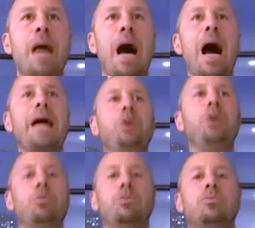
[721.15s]
I
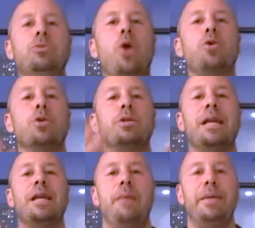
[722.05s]
don't know your
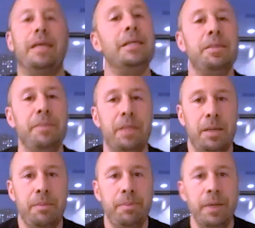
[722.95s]
dynamic intimately,
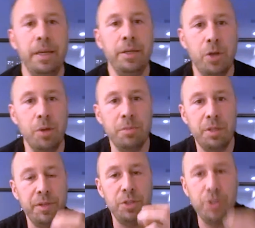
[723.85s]
but in terms of
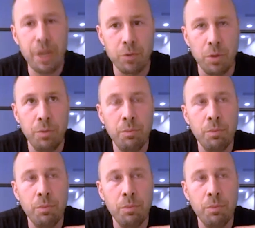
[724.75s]
a general